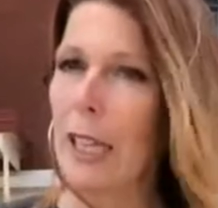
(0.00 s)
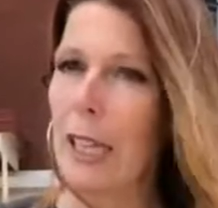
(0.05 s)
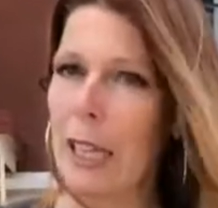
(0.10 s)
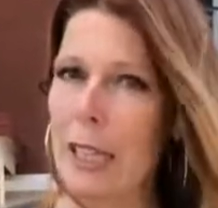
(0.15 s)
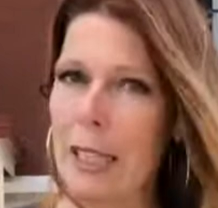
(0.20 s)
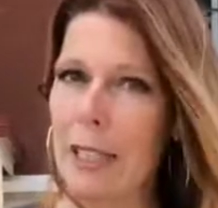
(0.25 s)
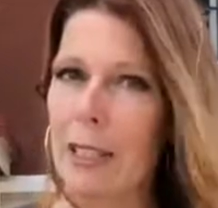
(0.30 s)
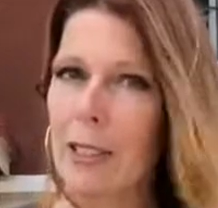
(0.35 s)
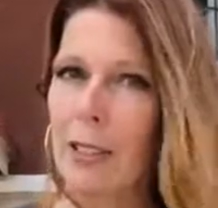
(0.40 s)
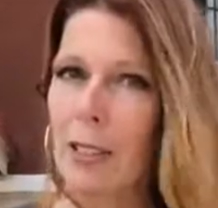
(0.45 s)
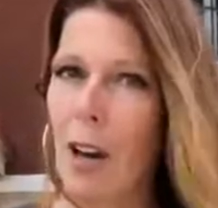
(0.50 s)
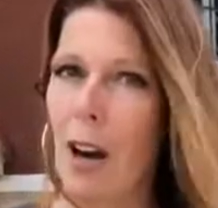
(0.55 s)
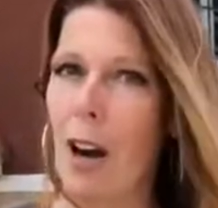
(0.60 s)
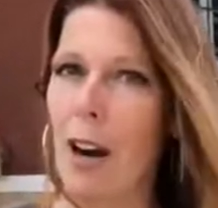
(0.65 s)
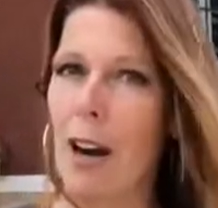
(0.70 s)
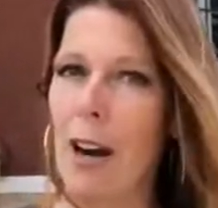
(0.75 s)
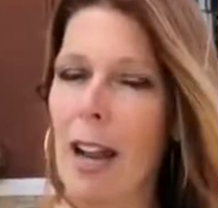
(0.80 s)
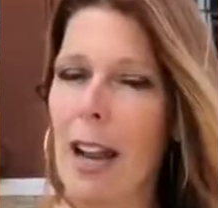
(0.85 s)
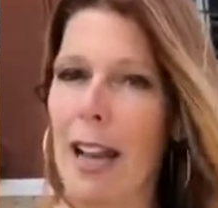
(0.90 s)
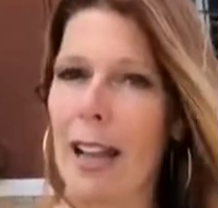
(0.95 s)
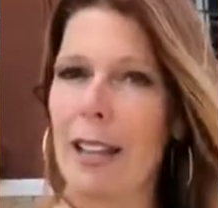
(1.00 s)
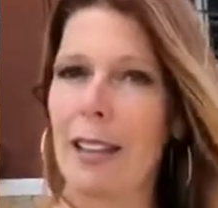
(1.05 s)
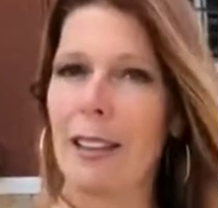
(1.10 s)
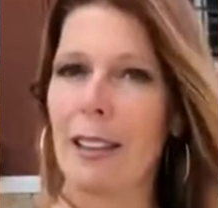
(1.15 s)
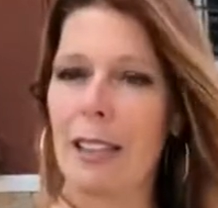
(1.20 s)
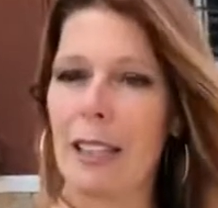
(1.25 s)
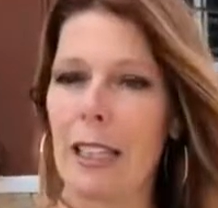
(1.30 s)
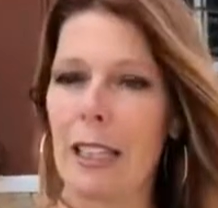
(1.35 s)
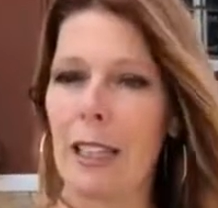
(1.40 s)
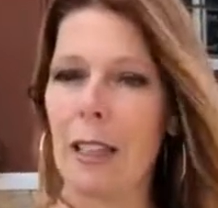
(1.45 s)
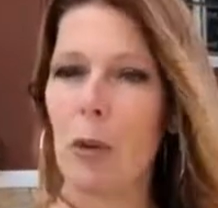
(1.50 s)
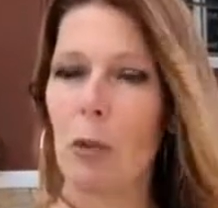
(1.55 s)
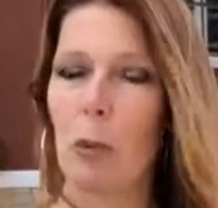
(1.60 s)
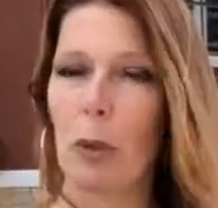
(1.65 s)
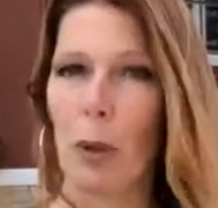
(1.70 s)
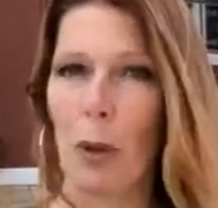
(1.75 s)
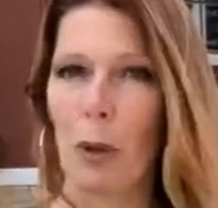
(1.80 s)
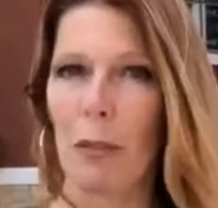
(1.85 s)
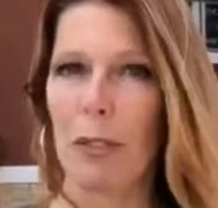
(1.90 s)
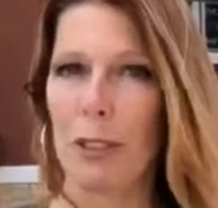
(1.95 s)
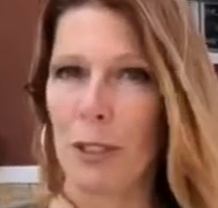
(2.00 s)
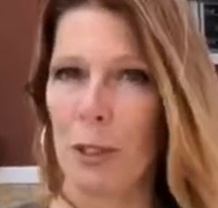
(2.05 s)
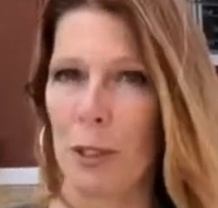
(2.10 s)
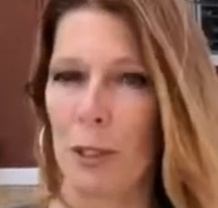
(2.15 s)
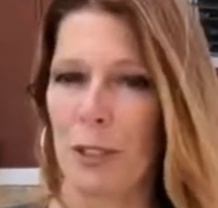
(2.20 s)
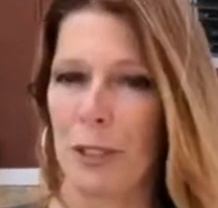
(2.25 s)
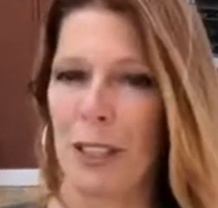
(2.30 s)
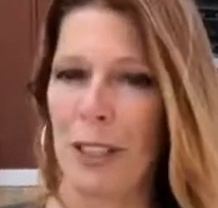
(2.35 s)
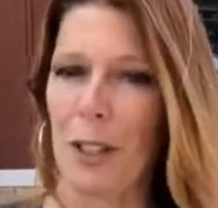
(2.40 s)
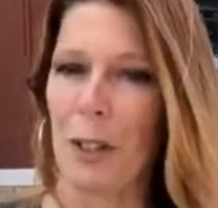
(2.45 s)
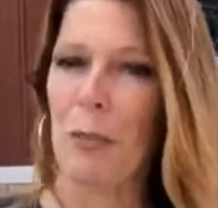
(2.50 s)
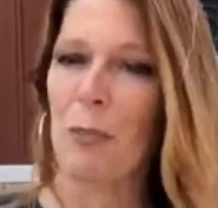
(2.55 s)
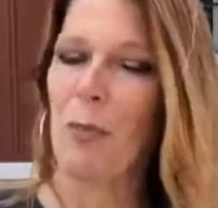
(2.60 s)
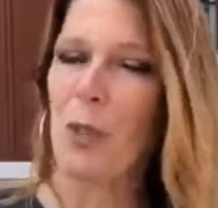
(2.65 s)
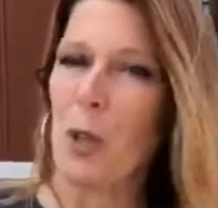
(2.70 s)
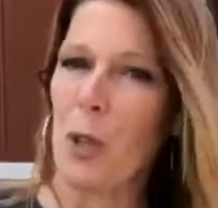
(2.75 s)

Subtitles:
These are at the Winona Visitor Center.